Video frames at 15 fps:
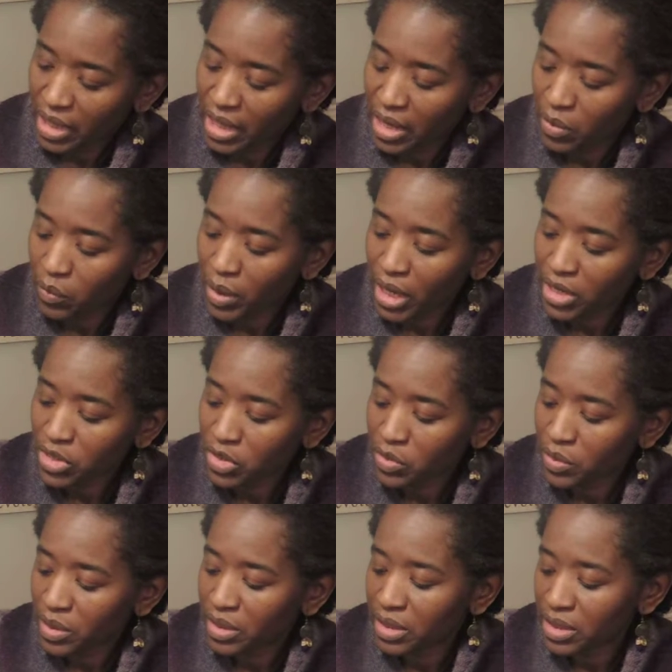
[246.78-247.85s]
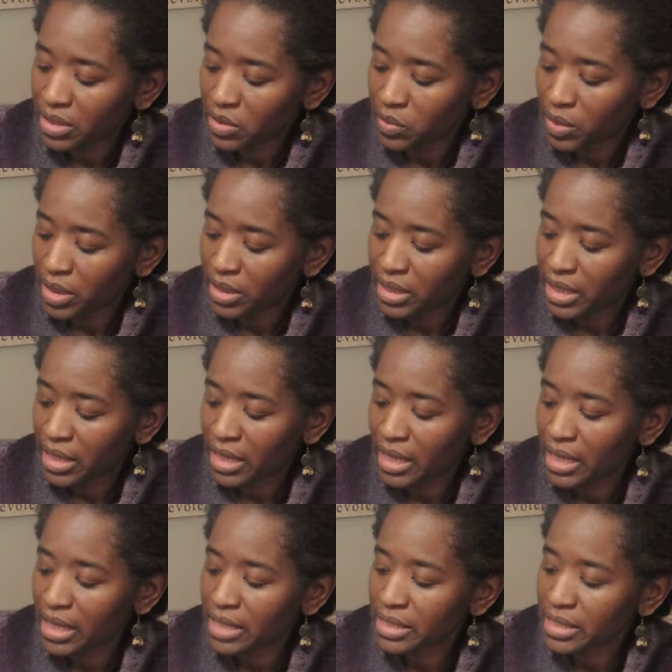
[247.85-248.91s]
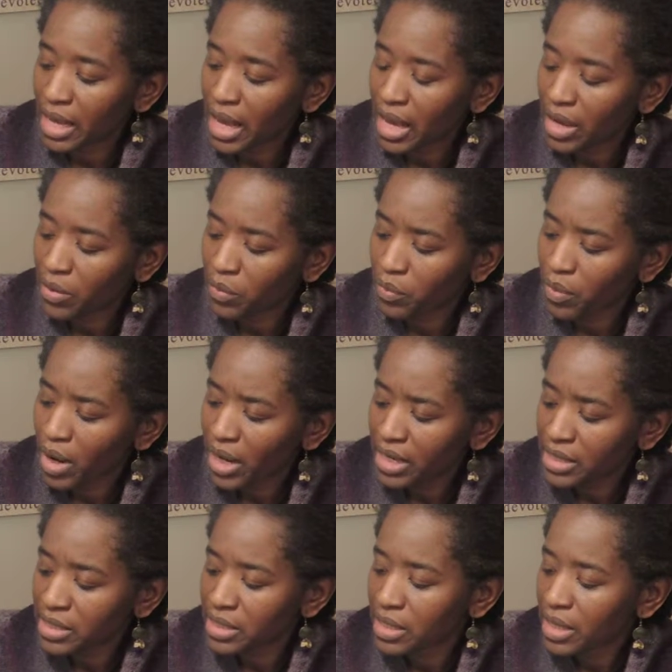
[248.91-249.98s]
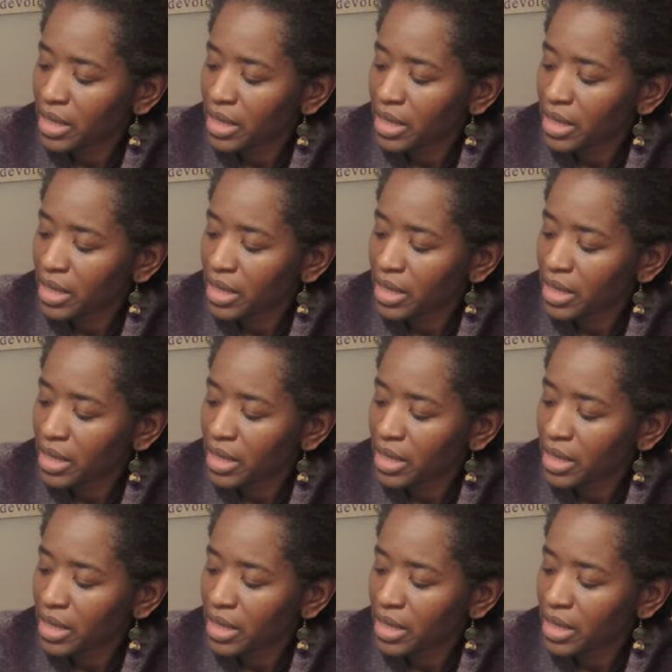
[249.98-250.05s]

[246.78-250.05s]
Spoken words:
And what I do with this one is I write